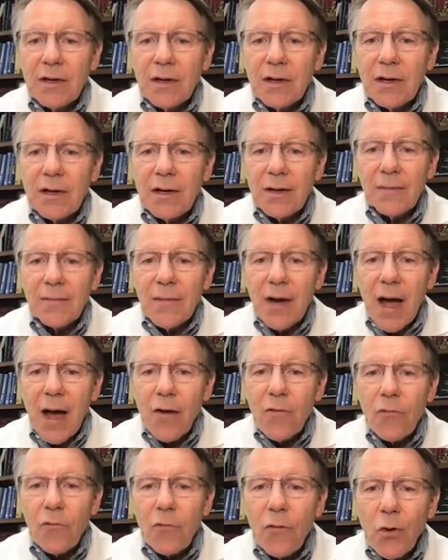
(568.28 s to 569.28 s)
Um, I
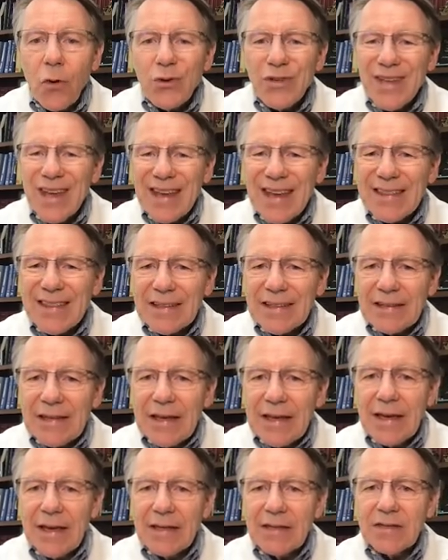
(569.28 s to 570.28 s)
rotate the
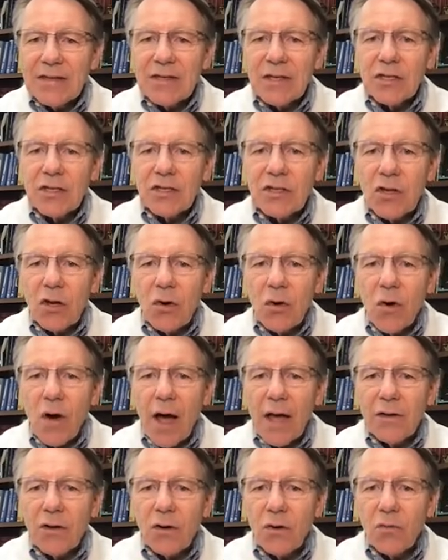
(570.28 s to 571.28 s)
lens so
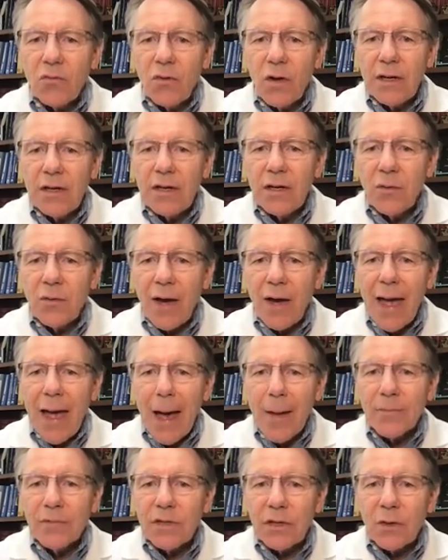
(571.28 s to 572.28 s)
I don't run into a
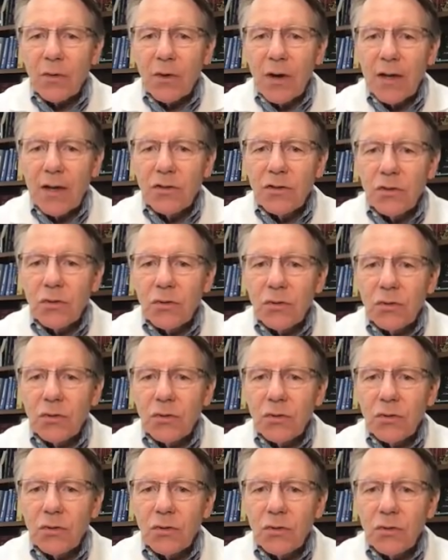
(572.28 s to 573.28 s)
haptic when I do